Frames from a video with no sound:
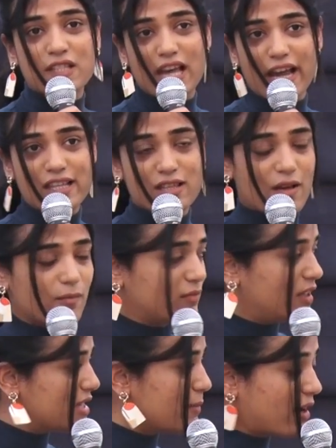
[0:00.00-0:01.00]
sites, and
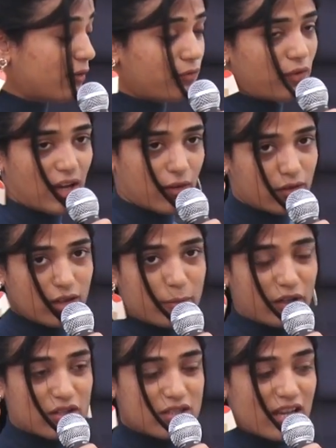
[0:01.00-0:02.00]
these are my favorite
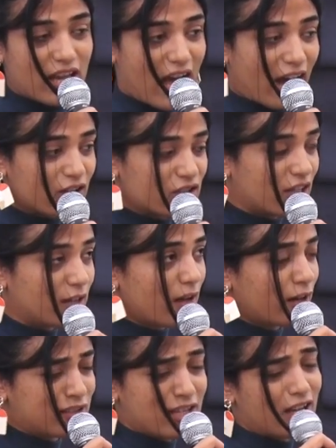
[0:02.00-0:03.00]
because
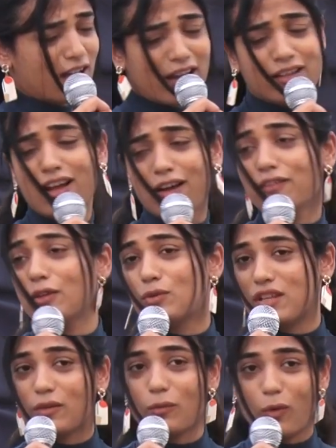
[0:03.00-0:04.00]
I love
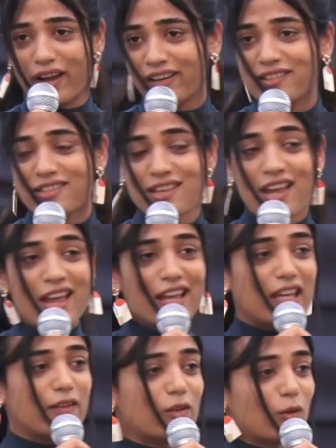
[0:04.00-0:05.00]
using whites.
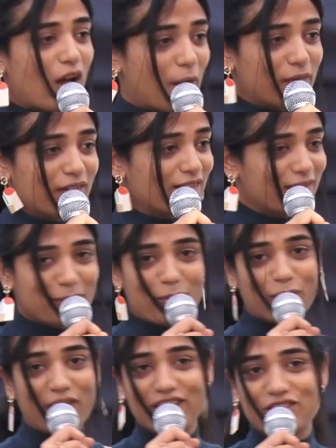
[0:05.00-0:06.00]
Even though I'm a
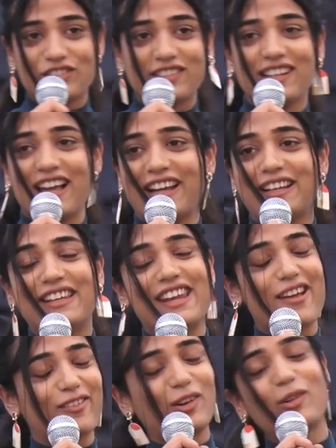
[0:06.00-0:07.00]
professional, I
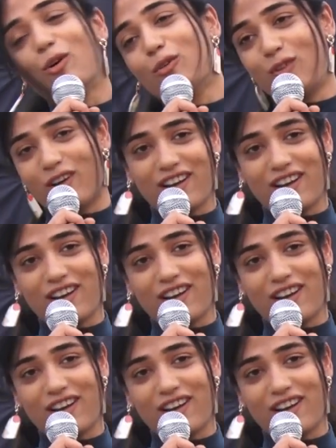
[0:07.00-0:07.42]
never go for